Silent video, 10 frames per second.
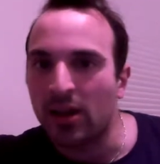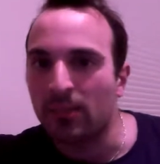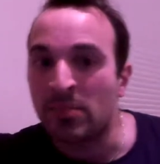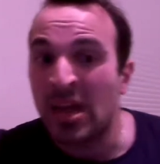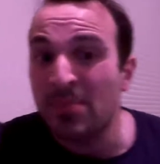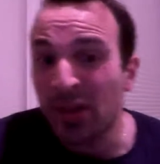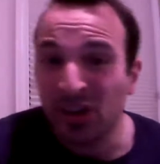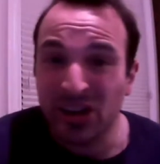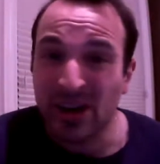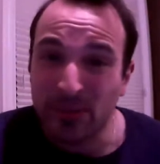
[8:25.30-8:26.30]
maybe
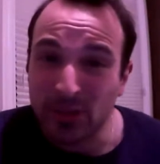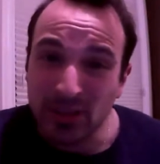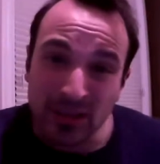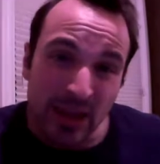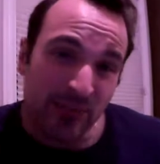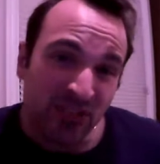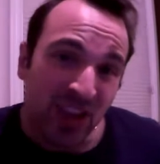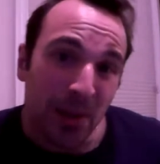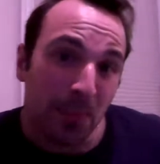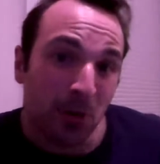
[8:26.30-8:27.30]
could have covered the left
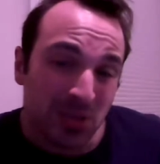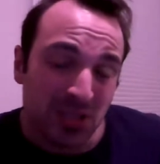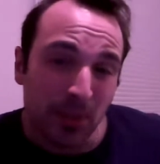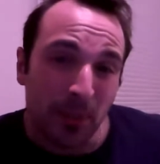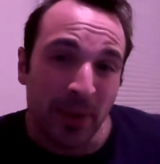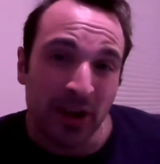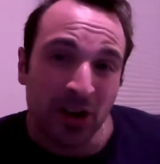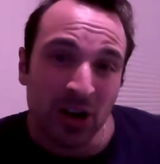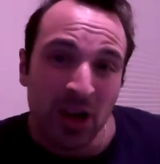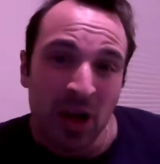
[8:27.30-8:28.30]
side post a little bit
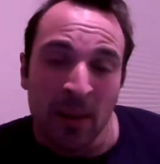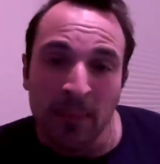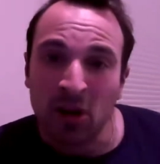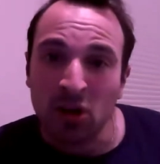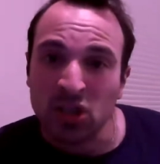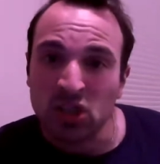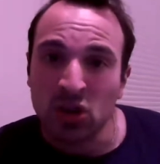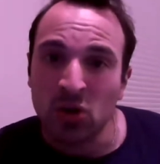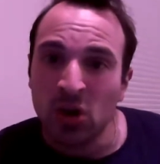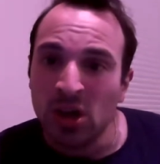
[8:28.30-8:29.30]
better, but
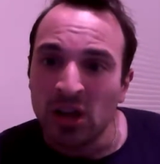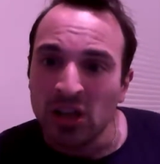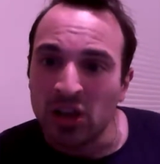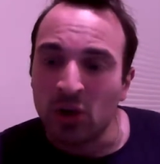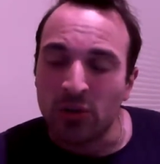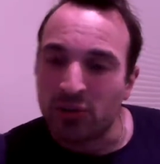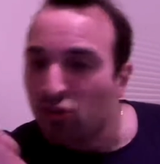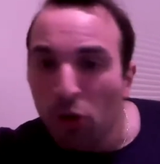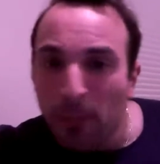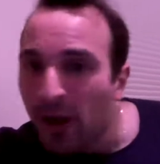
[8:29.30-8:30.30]
also 2
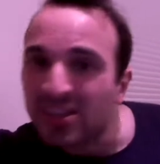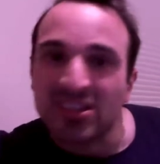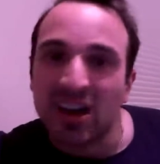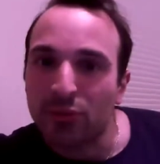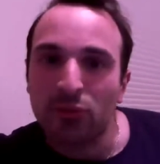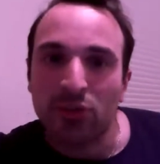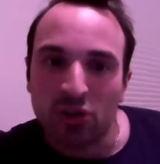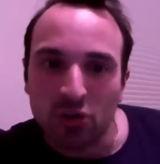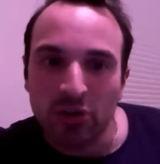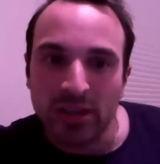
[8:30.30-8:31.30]
pucks got through the
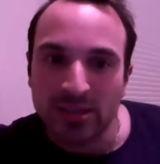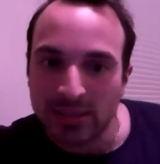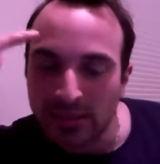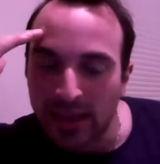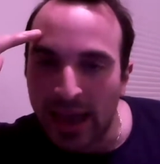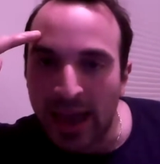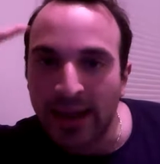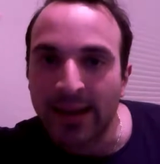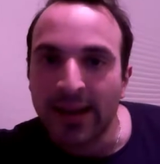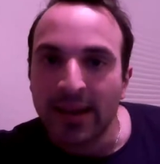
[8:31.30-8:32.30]
crease.
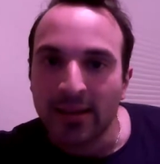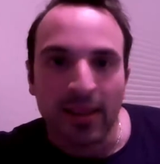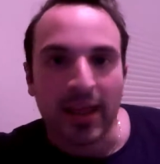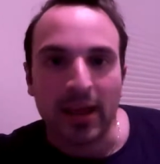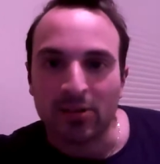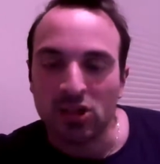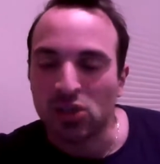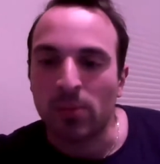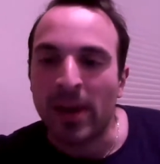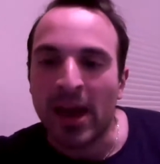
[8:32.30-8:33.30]
And
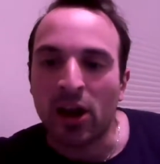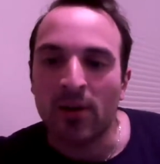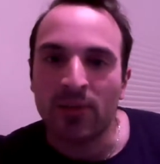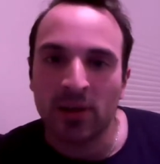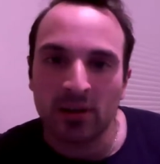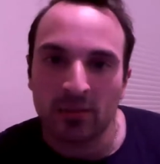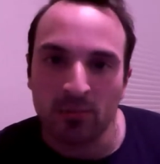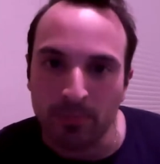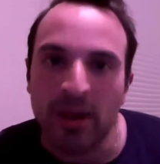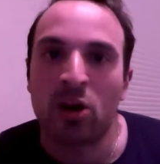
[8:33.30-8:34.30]
just Romanov and
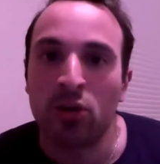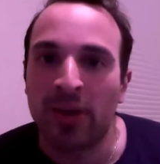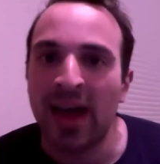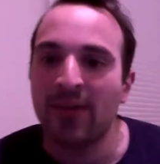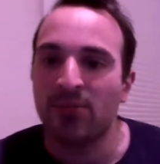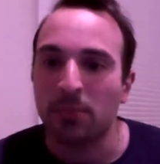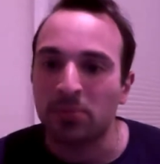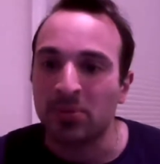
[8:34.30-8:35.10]
Merrill, they have to